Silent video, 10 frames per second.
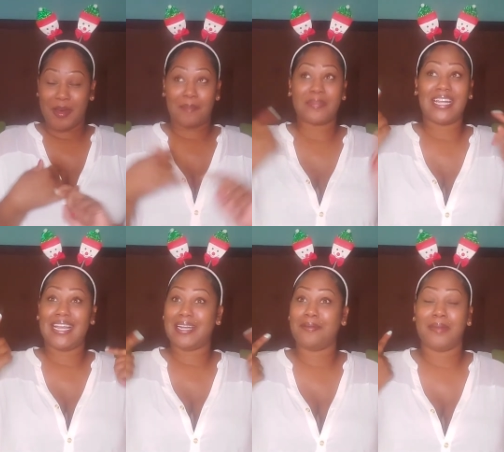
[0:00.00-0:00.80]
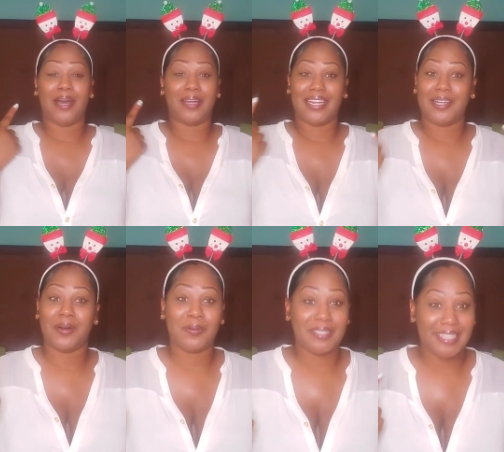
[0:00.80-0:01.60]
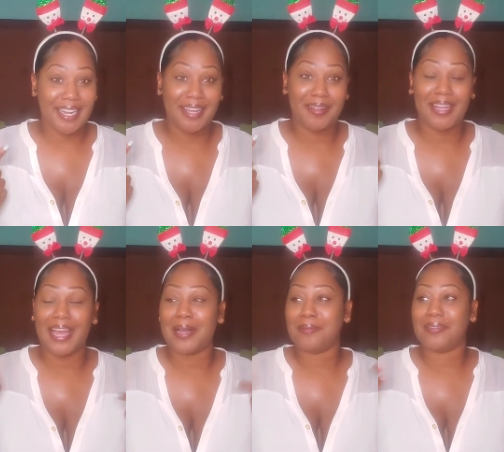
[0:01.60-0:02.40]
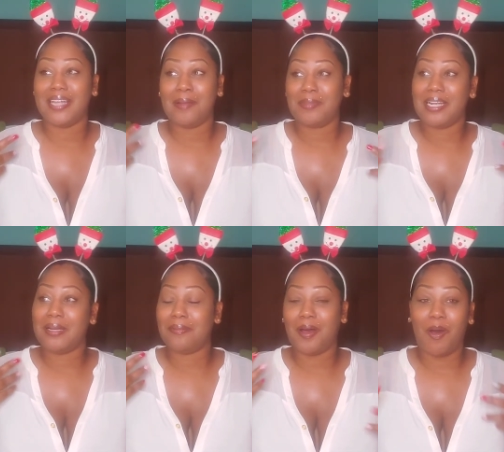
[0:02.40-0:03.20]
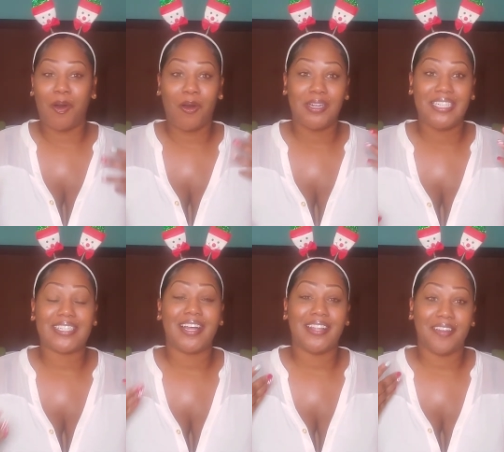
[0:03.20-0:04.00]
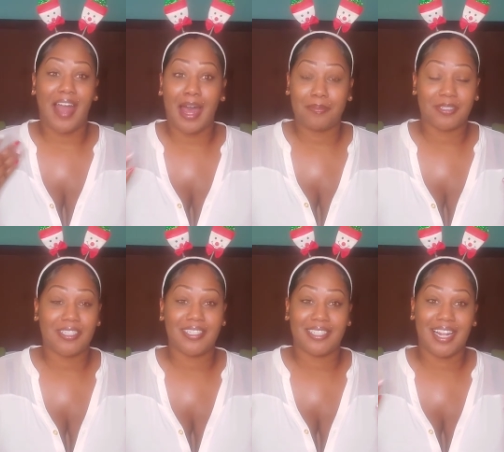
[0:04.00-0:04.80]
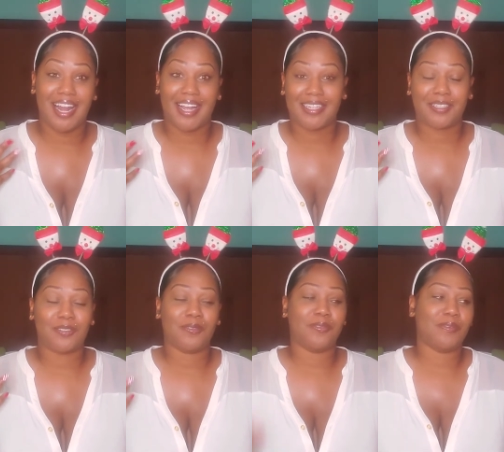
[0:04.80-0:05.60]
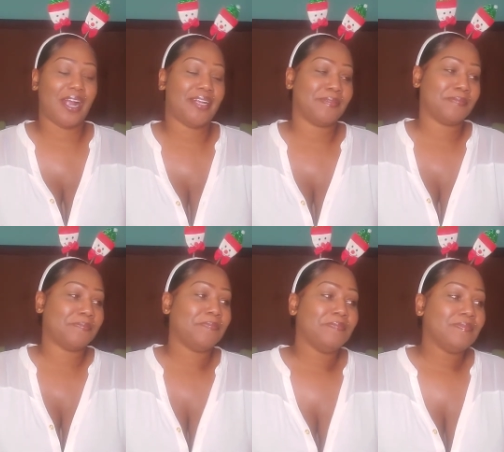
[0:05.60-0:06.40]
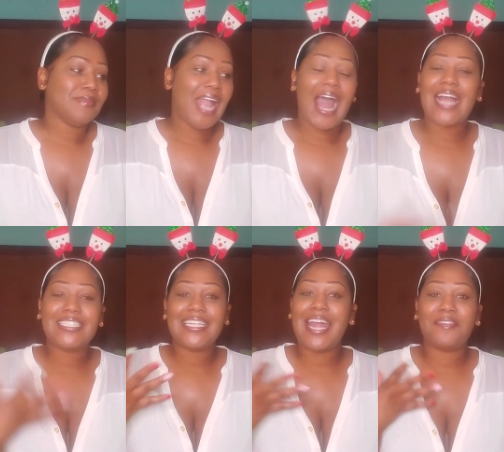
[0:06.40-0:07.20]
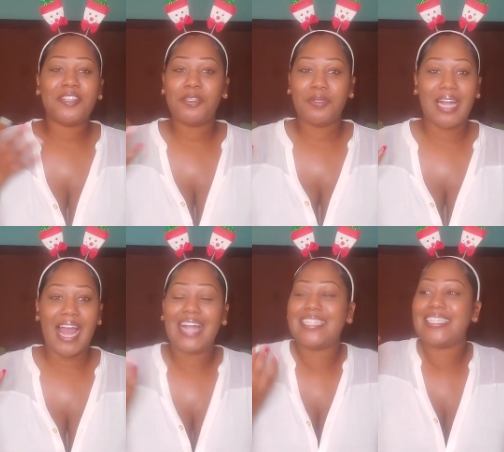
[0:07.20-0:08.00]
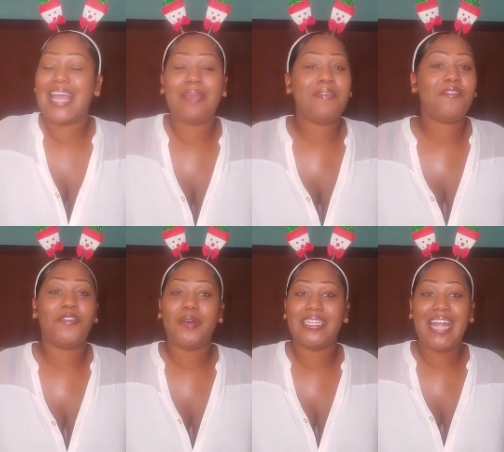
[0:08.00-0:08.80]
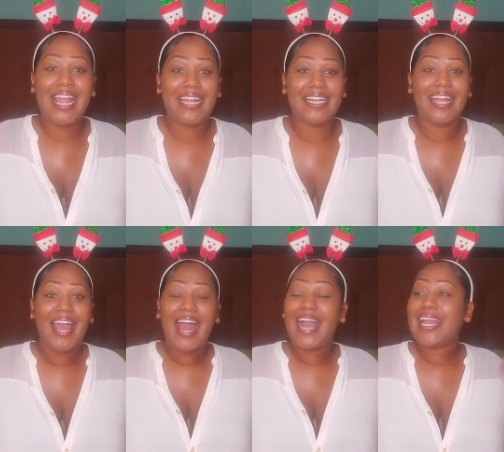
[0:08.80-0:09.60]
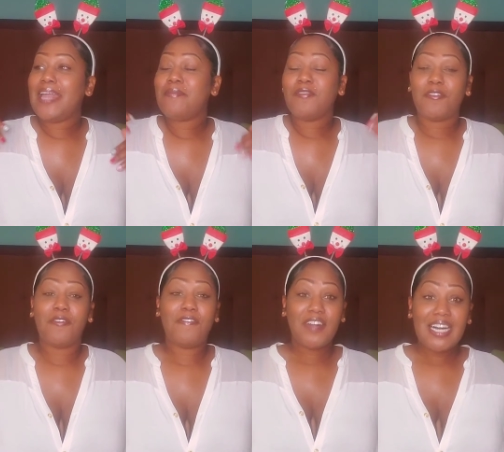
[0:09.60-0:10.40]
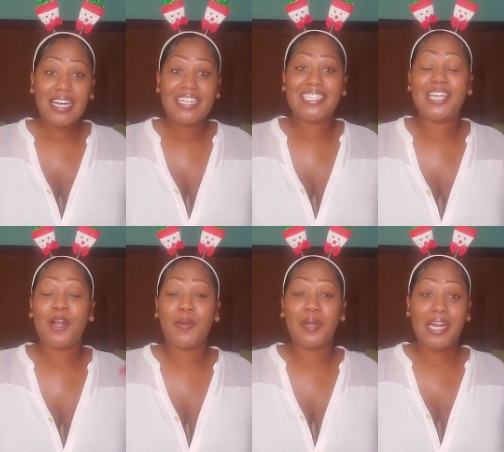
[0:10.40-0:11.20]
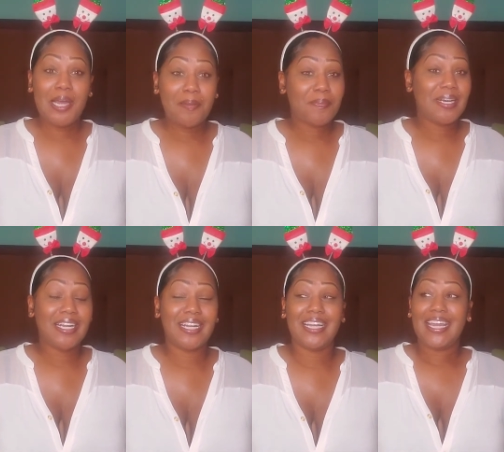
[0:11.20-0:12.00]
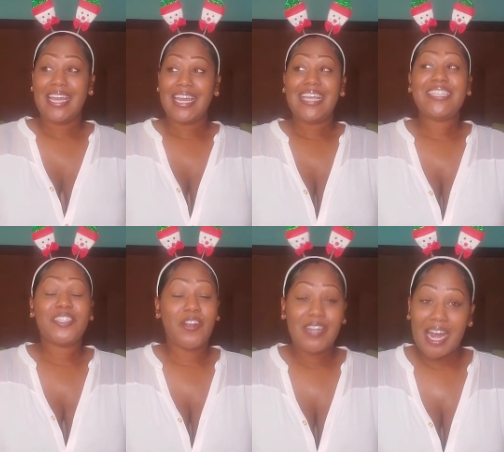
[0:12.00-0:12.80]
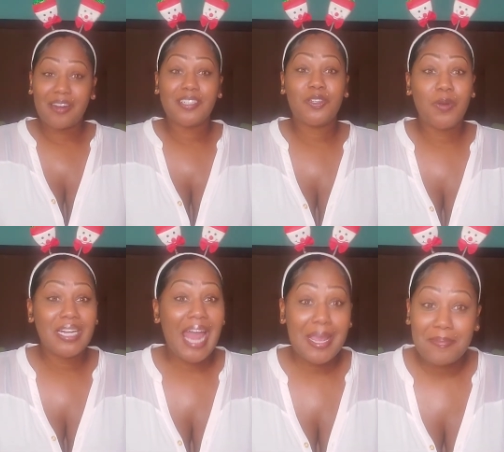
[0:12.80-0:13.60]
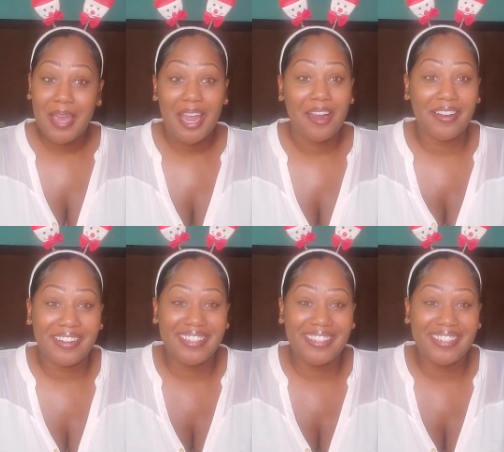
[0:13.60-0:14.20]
I'm thinking about getting a hotel. Like I'm I'm thinking about all these other options that I could do, right? I shouldn't have to do that. I just came here for a date. I came here for fun, turn up, but it's turned out into a nightmare.